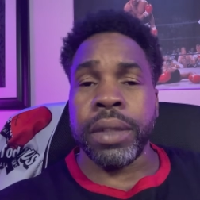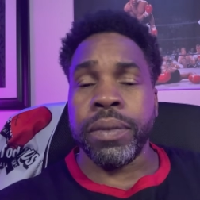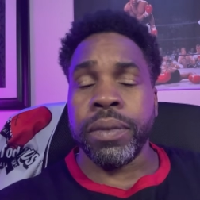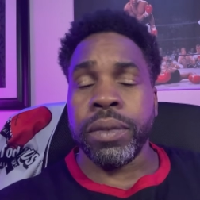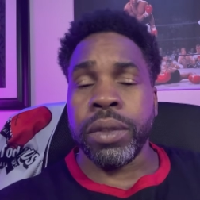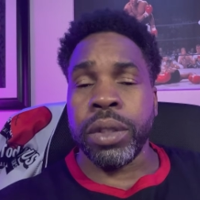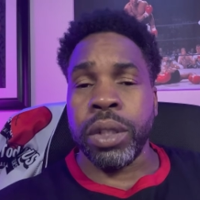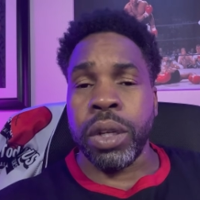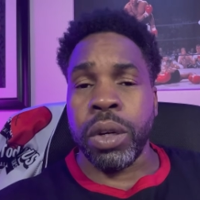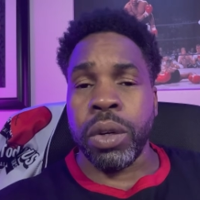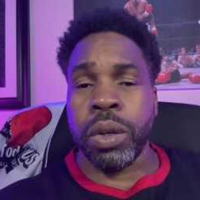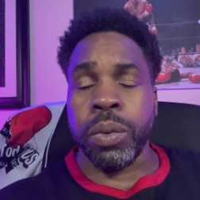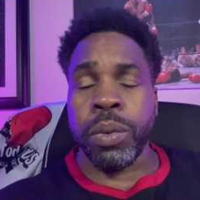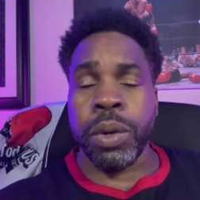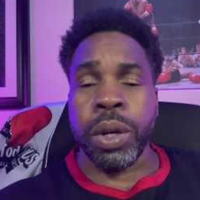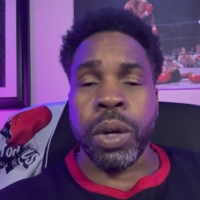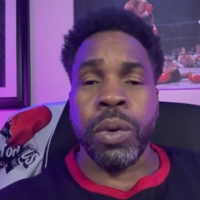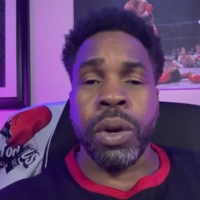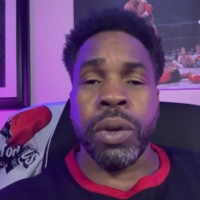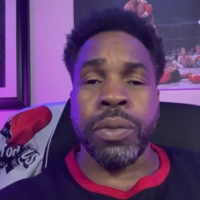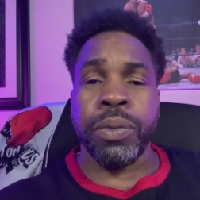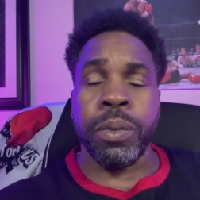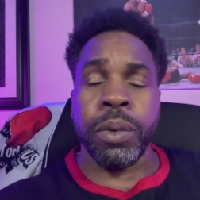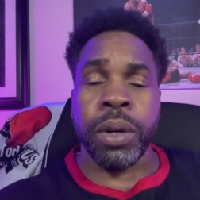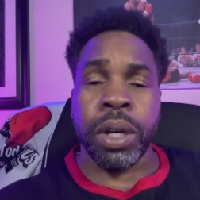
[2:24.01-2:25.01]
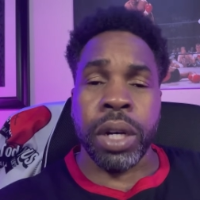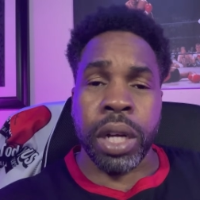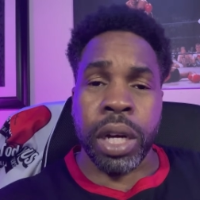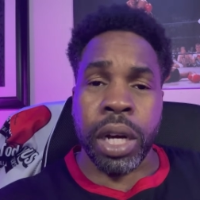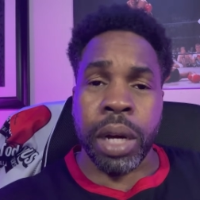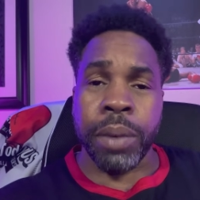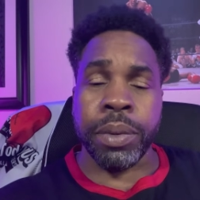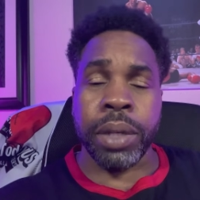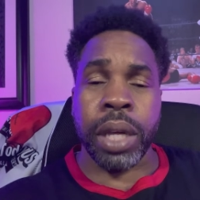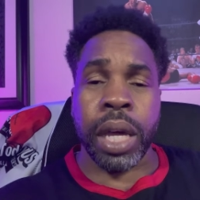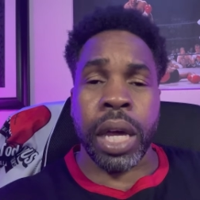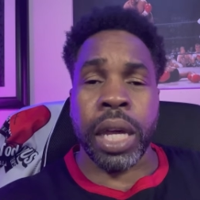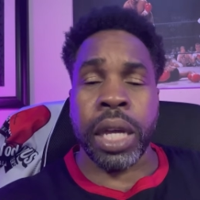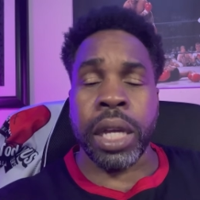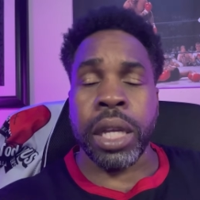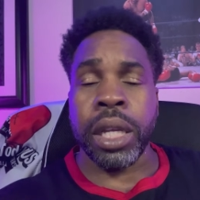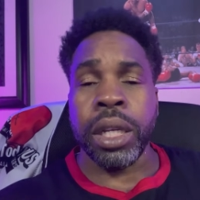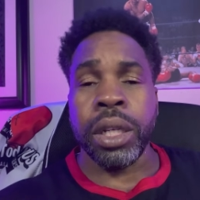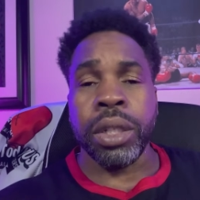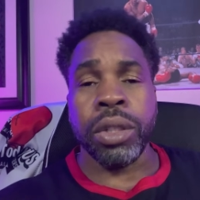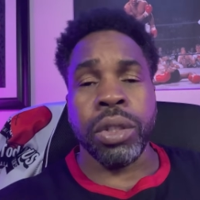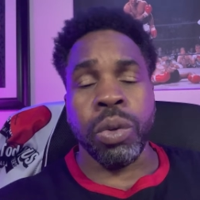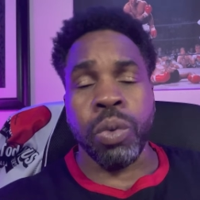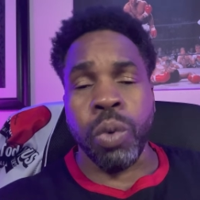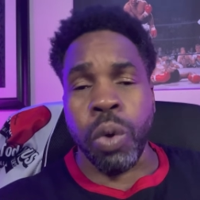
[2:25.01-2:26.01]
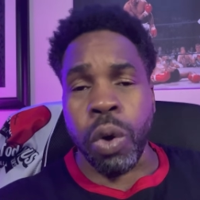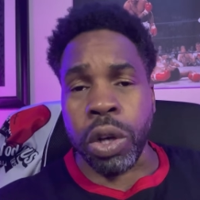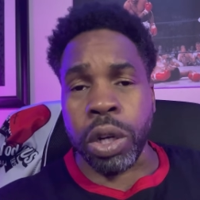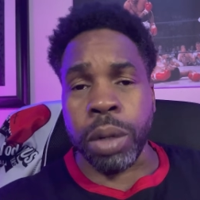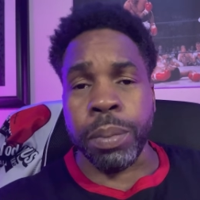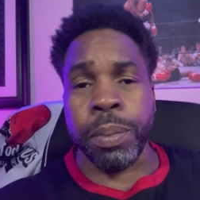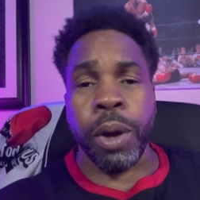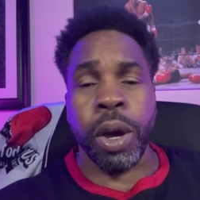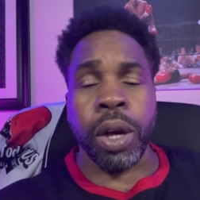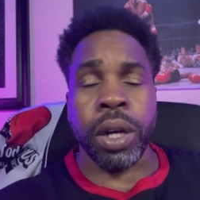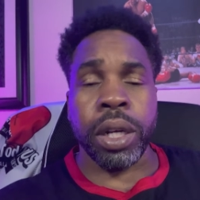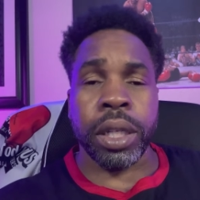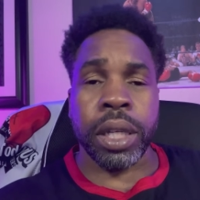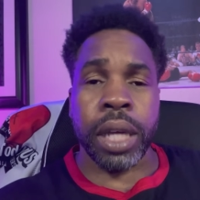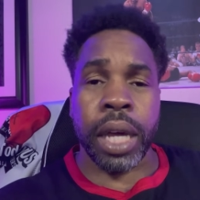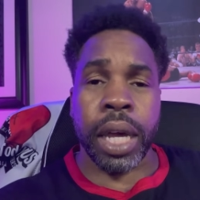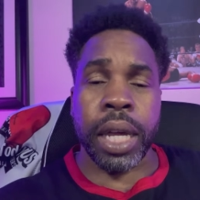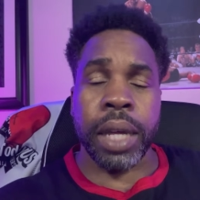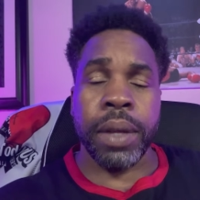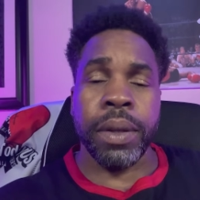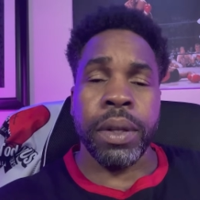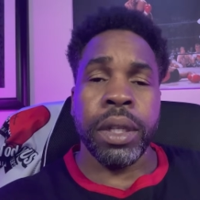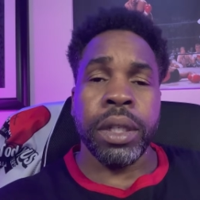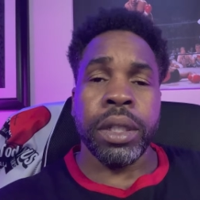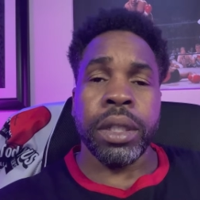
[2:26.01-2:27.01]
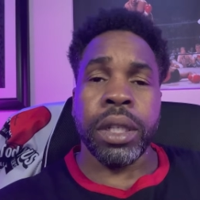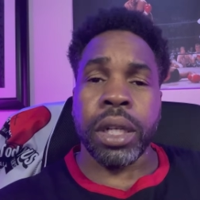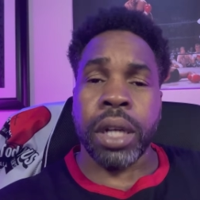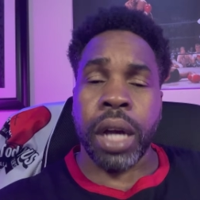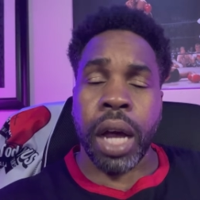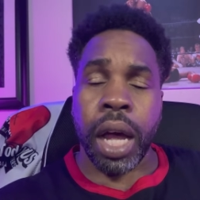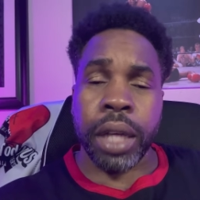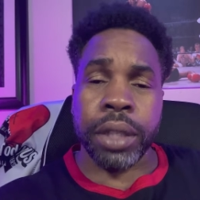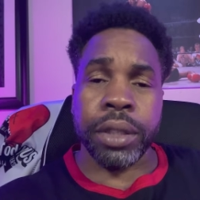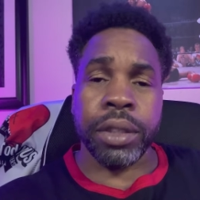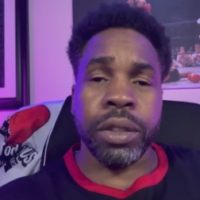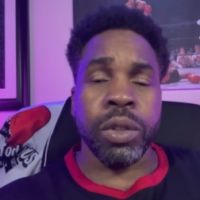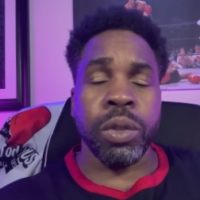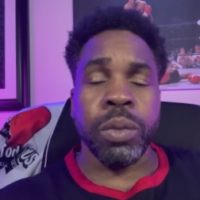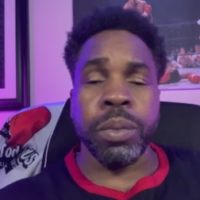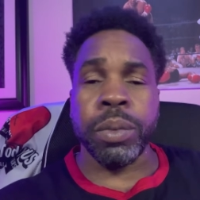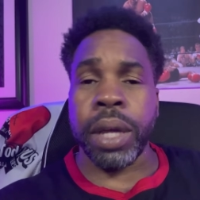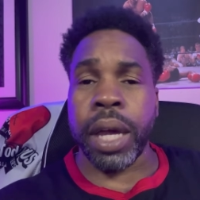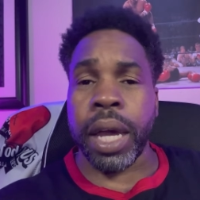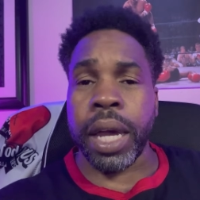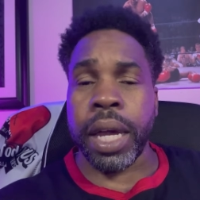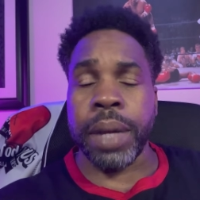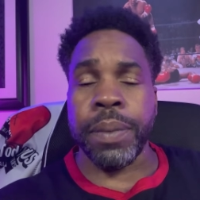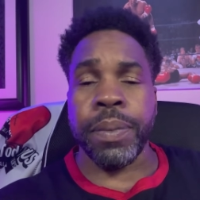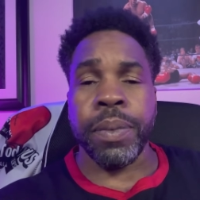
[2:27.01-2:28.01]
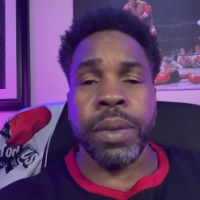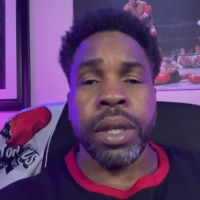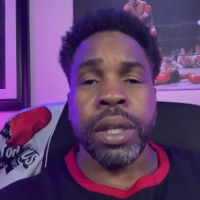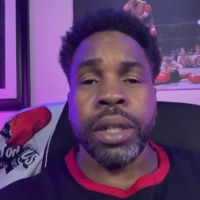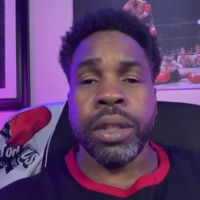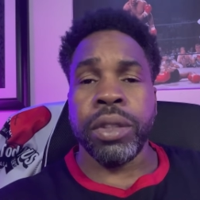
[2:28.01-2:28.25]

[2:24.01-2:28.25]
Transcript: you know, we don't went from glove gate to water bottle gate to costume gate